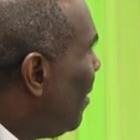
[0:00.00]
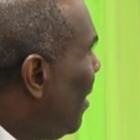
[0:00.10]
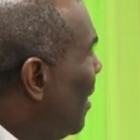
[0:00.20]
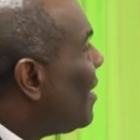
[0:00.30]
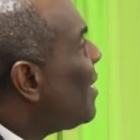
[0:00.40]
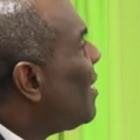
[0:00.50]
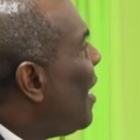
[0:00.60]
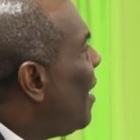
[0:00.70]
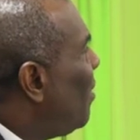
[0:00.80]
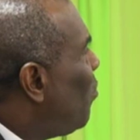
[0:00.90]
This is
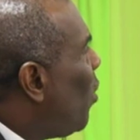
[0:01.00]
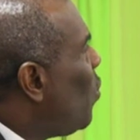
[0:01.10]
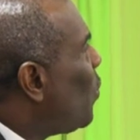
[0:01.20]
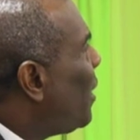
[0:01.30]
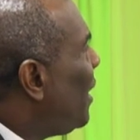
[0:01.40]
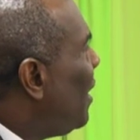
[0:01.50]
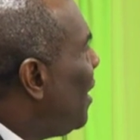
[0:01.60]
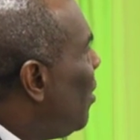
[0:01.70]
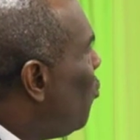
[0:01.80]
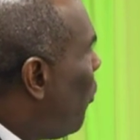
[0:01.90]
a
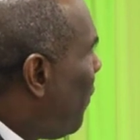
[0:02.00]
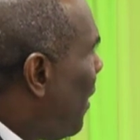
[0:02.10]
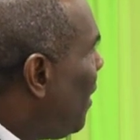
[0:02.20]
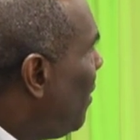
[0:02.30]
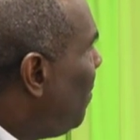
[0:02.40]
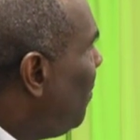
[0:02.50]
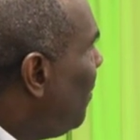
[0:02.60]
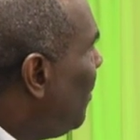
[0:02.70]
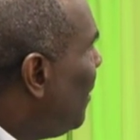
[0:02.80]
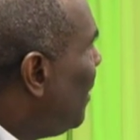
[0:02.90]
polluted river,
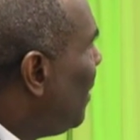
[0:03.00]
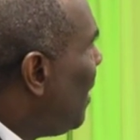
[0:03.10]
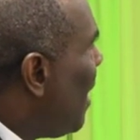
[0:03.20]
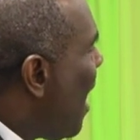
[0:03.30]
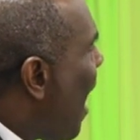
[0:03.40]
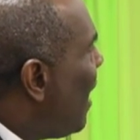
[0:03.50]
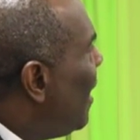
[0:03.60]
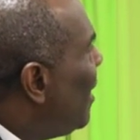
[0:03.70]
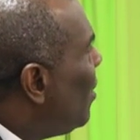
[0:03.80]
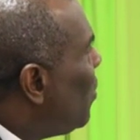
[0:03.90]

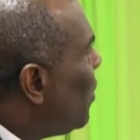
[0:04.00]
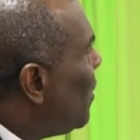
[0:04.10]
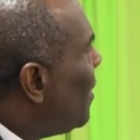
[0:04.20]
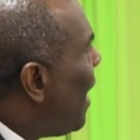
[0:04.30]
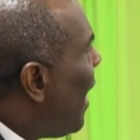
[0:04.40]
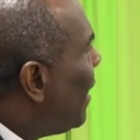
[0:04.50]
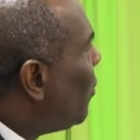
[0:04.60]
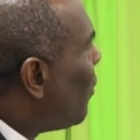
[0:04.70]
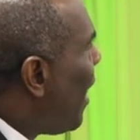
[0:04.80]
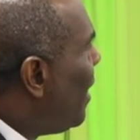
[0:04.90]
and you are
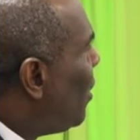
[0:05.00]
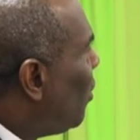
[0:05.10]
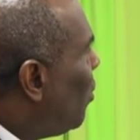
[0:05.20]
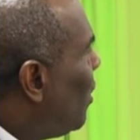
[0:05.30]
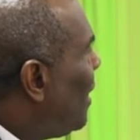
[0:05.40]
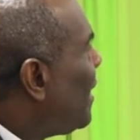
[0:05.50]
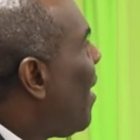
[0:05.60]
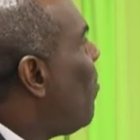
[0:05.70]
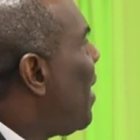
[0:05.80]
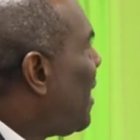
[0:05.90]
trying to, these
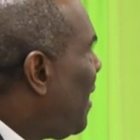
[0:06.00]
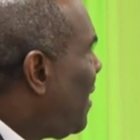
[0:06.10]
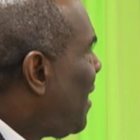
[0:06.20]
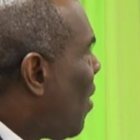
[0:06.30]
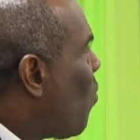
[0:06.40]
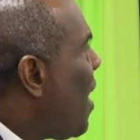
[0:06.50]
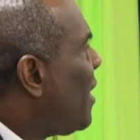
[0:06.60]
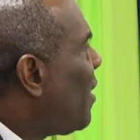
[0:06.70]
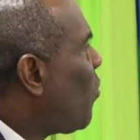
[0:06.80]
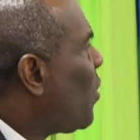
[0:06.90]
are methods and
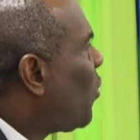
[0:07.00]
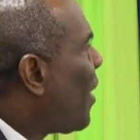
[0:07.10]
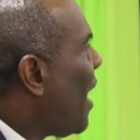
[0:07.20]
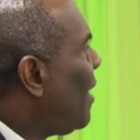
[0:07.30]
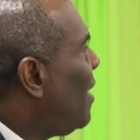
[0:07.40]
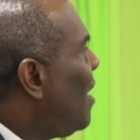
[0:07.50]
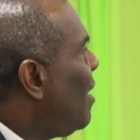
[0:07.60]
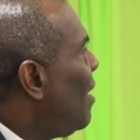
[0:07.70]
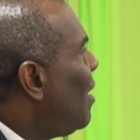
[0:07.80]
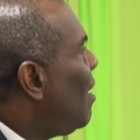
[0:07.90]
ways in which you can
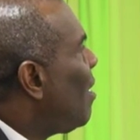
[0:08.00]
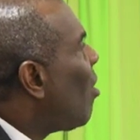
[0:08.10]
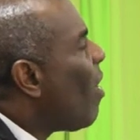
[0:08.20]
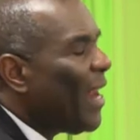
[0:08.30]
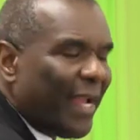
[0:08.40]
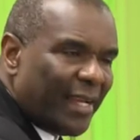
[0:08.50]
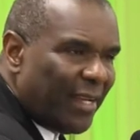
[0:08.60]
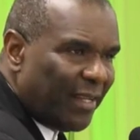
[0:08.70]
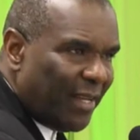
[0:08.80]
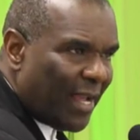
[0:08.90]
collect
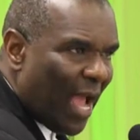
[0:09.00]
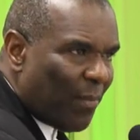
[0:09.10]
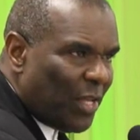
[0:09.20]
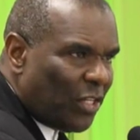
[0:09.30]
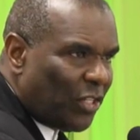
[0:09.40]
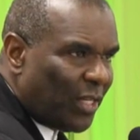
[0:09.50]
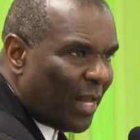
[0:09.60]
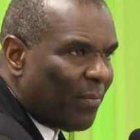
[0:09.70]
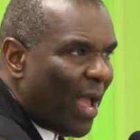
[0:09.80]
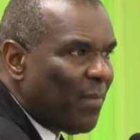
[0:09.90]
the garbage
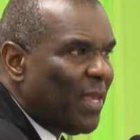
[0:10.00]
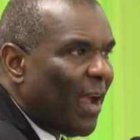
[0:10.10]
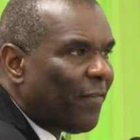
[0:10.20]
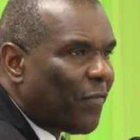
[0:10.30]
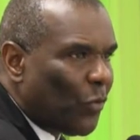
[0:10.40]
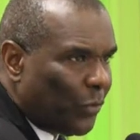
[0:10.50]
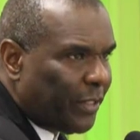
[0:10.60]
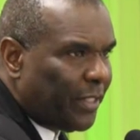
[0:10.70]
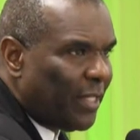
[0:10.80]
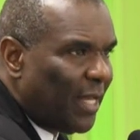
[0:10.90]
that might be
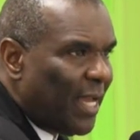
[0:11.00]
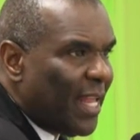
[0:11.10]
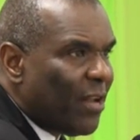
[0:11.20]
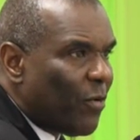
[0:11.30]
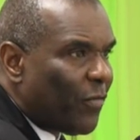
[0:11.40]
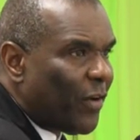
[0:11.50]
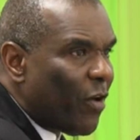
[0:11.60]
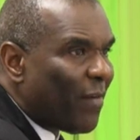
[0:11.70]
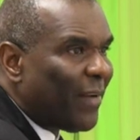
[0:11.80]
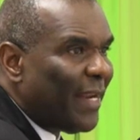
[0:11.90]
afloat in the river. You
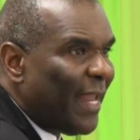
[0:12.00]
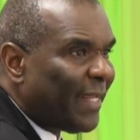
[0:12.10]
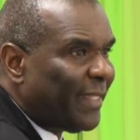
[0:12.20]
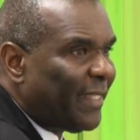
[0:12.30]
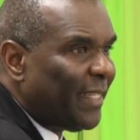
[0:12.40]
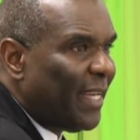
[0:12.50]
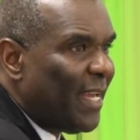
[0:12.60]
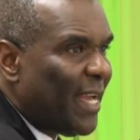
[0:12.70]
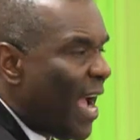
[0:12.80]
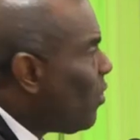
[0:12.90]
have a net,
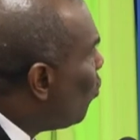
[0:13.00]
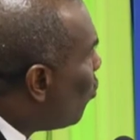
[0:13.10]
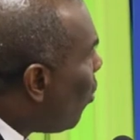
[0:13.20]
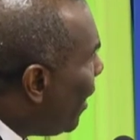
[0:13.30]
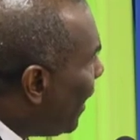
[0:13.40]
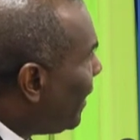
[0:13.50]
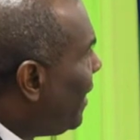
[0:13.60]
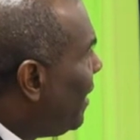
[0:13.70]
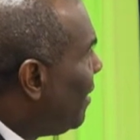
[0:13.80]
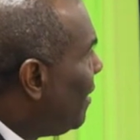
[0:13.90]
and you're
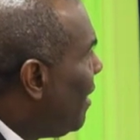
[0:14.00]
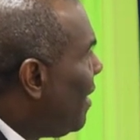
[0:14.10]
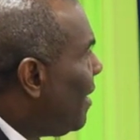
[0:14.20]
collecting